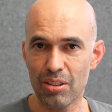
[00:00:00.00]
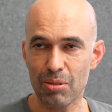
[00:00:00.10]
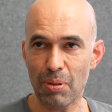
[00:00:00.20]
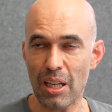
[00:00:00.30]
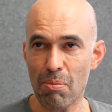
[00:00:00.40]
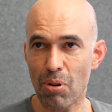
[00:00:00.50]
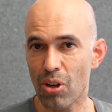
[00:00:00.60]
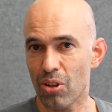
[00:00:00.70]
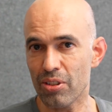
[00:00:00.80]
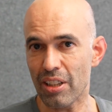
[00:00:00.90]
spare
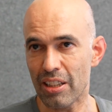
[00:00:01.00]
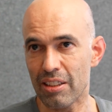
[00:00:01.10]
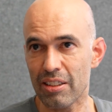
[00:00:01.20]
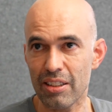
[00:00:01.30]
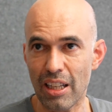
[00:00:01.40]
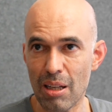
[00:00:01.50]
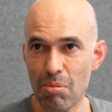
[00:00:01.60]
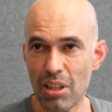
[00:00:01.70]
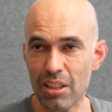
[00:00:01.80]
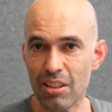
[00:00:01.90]
part and
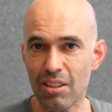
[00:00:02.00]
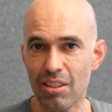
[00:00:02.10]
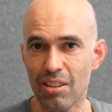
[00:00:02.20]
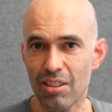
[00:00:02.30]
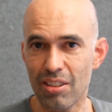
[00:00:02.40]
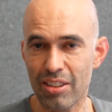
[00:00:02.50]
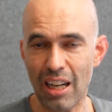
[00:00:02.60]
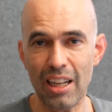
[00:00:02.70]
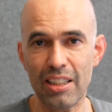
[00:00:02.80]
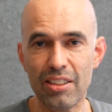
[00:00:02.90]
cabling
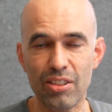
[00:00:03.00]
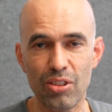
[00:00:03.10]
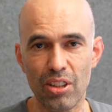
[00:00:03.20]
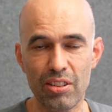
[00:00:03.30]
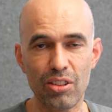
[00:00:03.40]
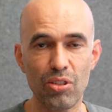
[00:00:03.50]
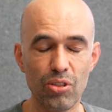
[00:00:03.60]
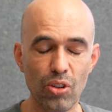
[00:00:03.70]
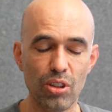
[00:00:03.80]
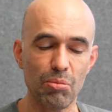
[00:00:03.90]
guide. So that's a good
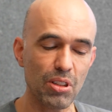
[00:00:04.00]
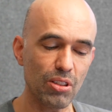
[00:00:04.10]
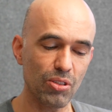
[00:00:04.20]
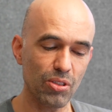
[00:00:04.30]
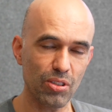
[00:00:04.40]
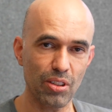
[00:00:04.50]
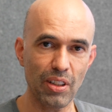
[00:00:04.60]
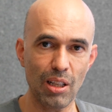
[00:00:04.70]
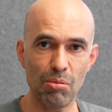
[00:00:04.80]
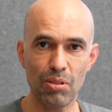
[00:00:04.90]
document, also
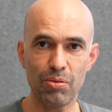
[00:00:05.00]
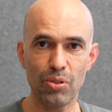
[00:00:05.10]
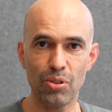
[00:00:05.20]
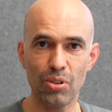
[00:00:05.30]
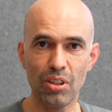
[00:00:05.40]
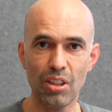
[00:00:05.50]
available for